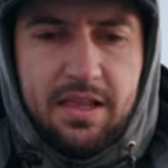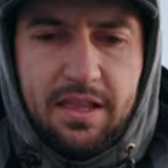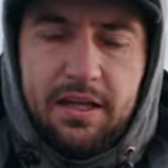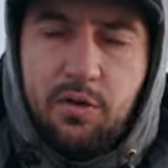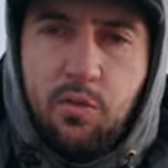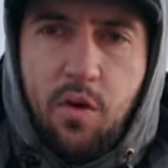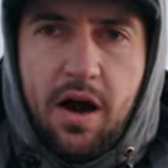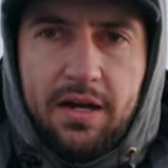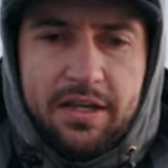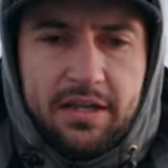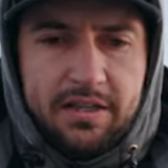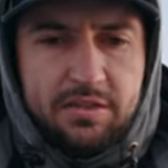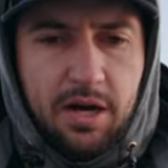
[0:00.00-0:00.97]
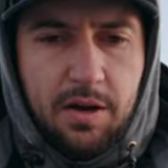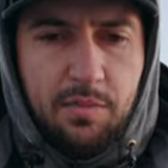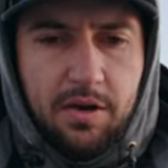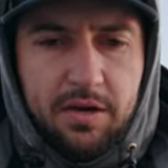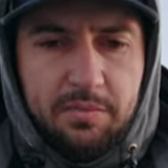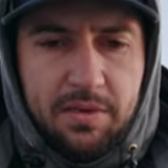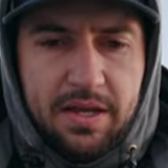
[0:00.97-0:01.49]
like a walking
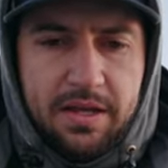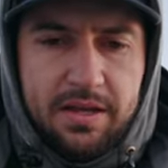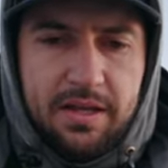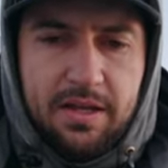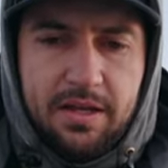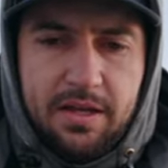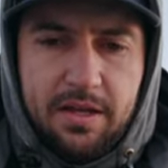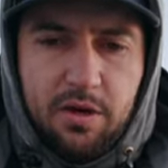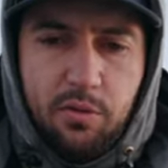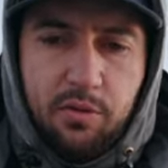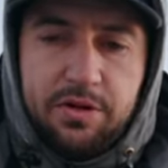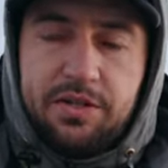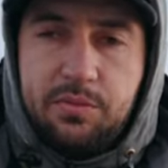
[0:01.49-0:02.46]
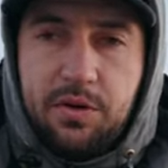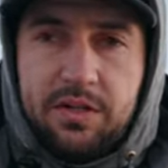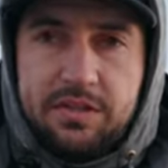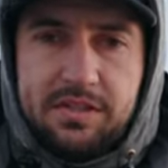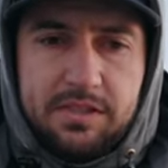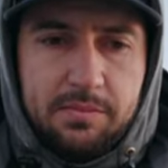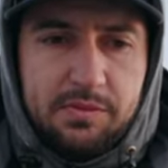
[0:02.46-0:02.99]
topwater bait, or you can work the
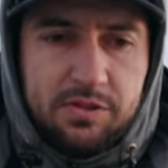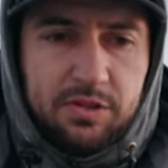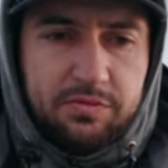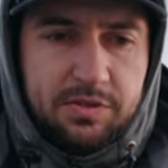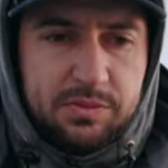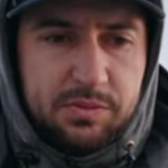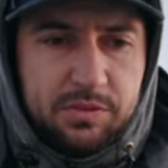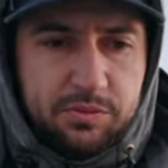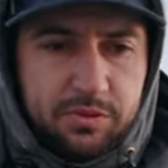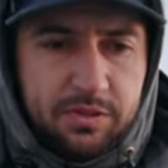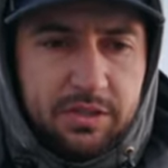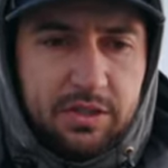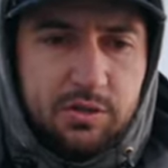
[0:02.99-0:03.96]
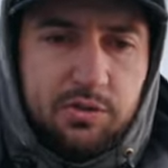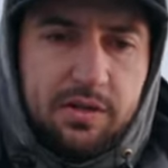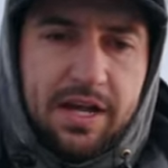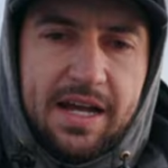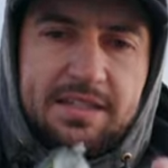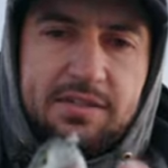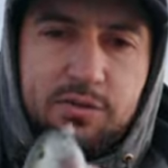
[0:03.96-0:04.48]
subsurface. What's really cool, it
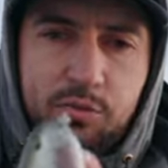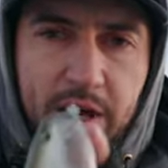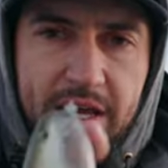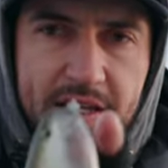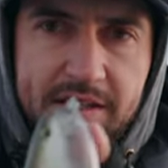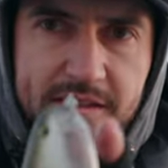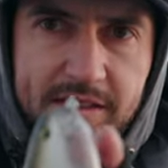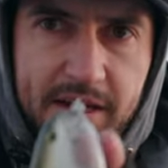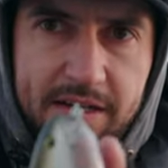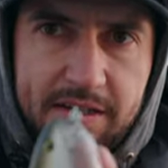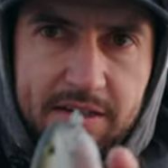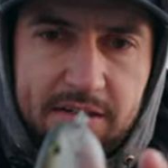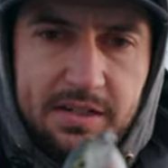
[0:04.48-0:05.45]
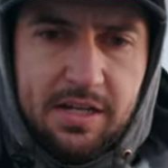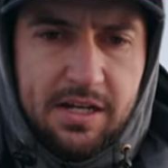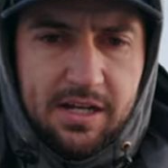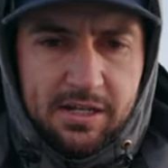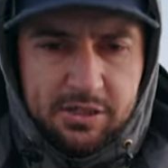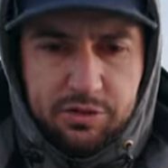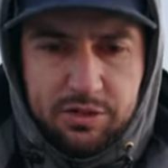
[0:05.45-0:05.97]
has this weight inside here,
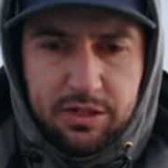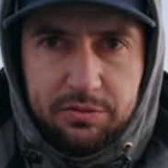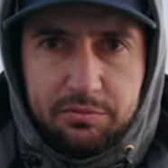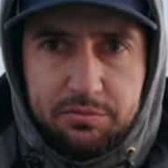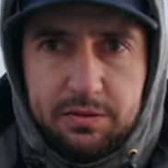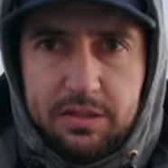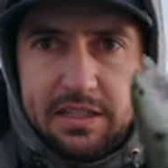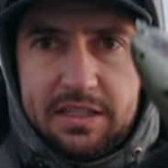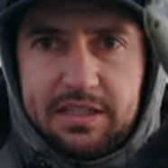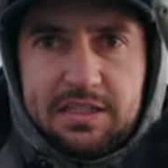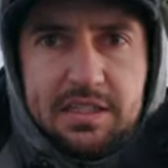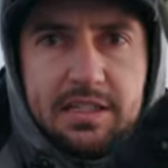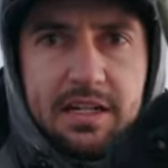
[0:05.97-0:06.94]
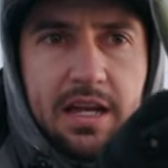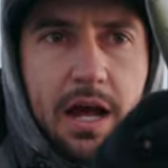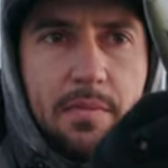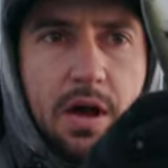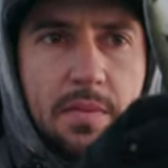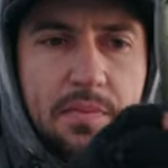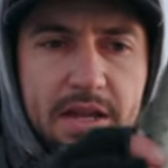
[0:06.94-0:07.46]
so you could really get this thing to come
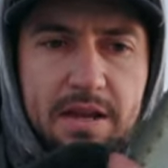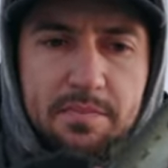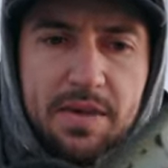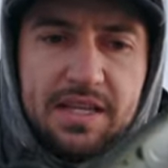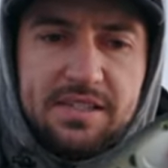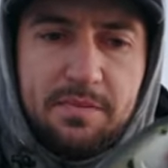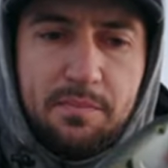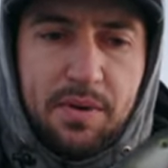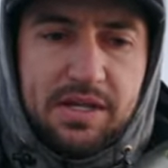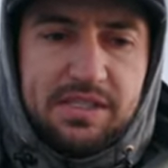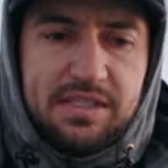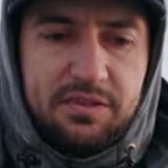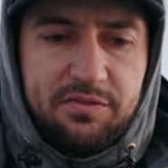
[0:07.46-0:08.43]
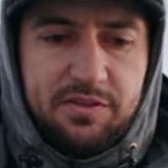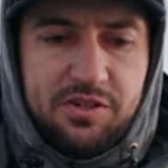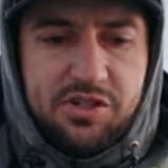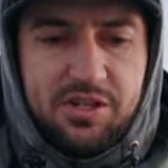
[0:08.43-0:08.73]
up and it makes a busting fish